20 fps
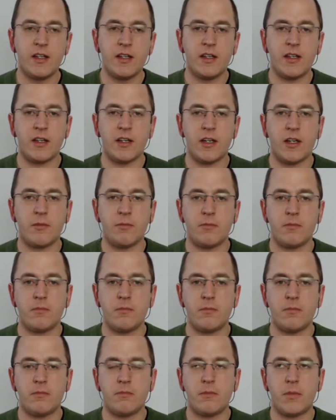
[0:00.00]

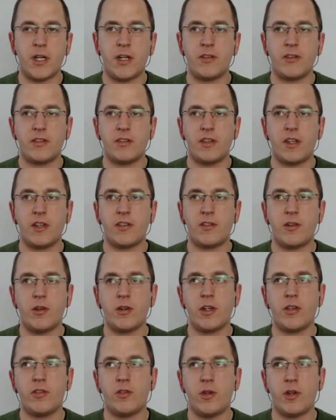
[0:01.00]
But as
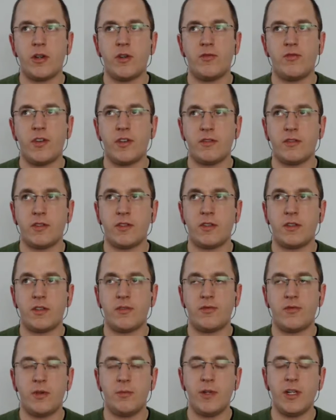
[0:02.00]
long as you're
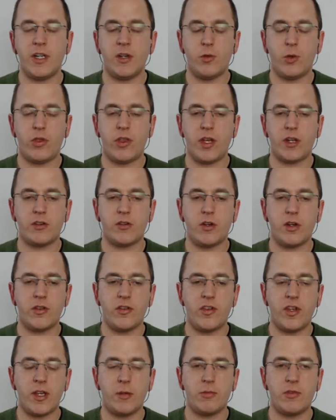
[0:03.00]
familiar with that
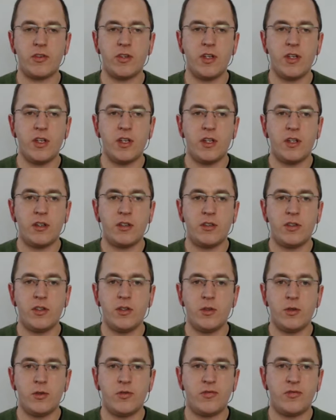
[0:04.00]
concepts,
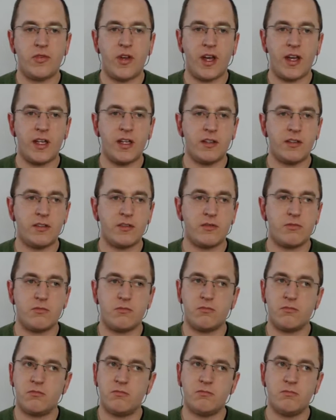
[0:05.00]
you find
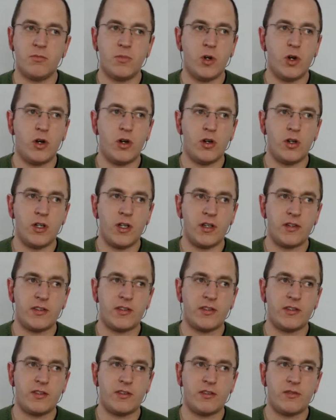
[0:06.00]
more or
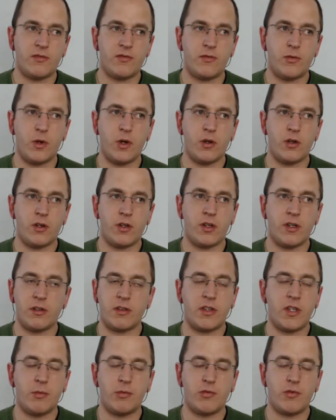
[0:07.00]
less
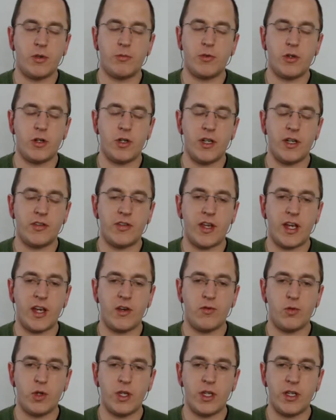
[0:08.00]
tips for more or less
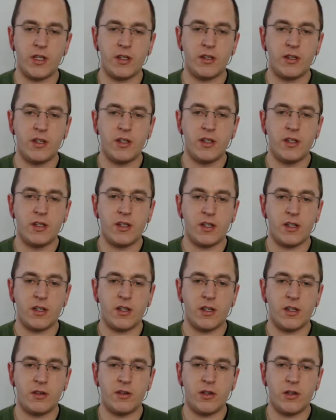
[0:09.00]
every
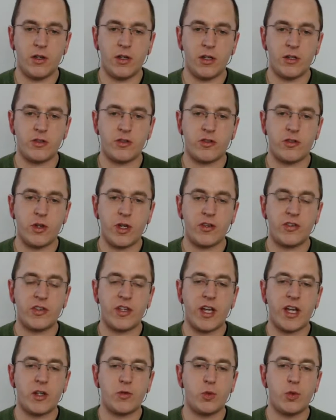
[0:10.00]
knowledge. So I
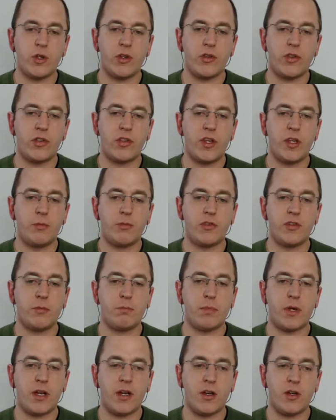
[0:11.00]
start with tips
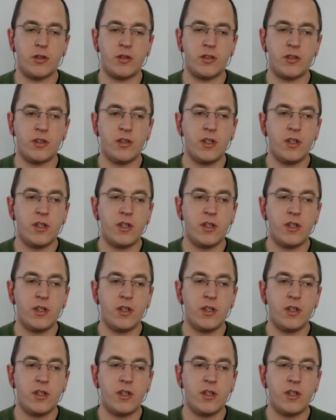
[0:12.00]
about